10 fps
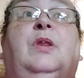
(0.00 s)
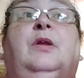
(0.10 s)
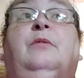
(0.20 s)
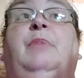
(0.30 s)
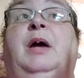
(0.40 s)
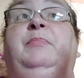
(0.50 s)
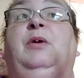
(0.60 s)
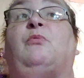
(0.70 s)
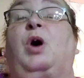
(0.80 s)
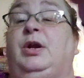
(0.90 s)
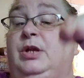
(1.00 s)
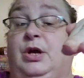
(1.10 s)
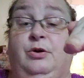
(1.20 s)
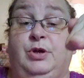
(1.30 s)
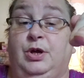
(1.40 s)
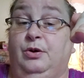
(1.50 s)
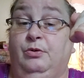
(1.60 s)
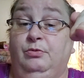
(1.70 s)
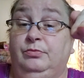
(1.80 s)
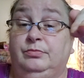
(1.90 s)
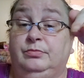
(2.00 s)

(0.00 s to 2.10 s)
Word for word: there might be one near you,